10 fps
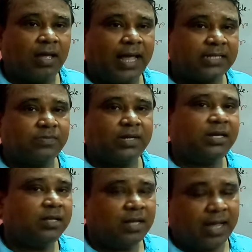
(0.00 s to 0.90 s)
as many
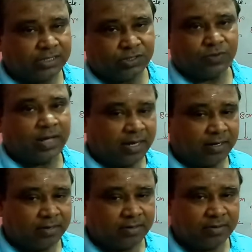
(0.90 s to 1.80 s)
as you can.
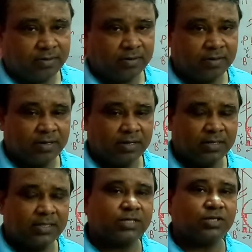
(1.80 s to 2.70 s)

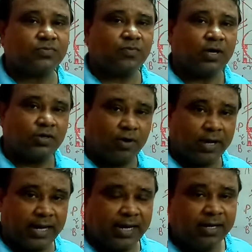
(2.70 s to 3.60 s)
This is for your
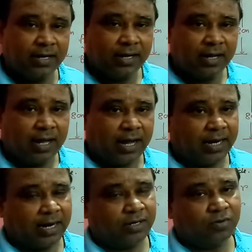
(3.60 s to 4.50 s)
aid, and
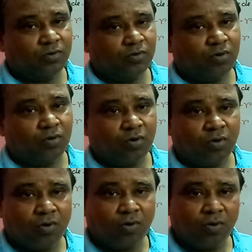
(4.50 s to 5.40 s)
I do
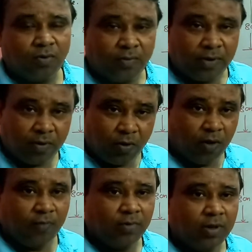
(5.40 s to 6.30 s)

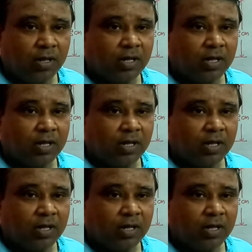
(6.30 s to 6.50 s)
hope